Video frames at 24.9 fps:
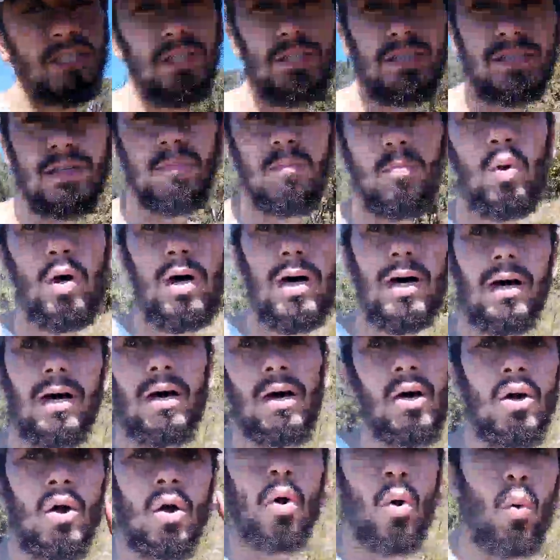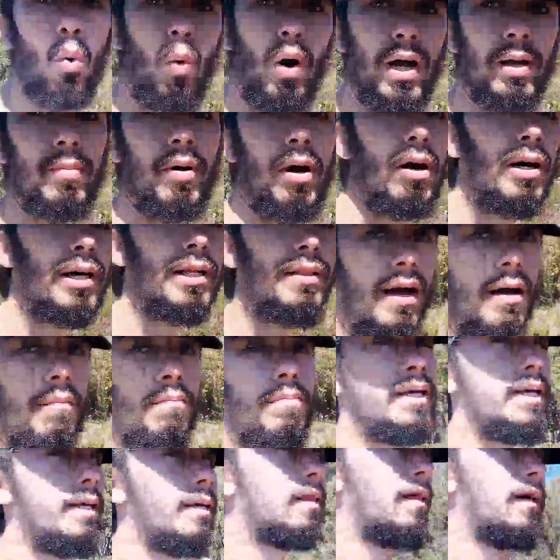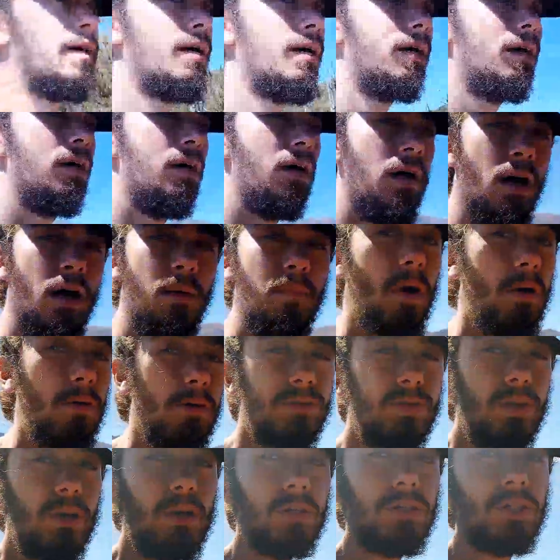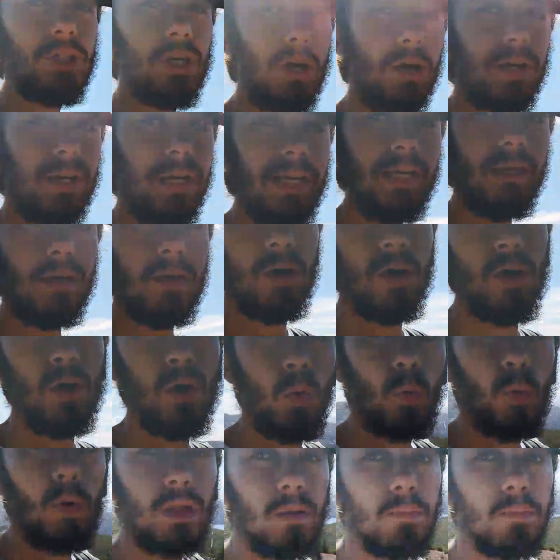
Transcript: is somewhere way behind that peak there, my return journey will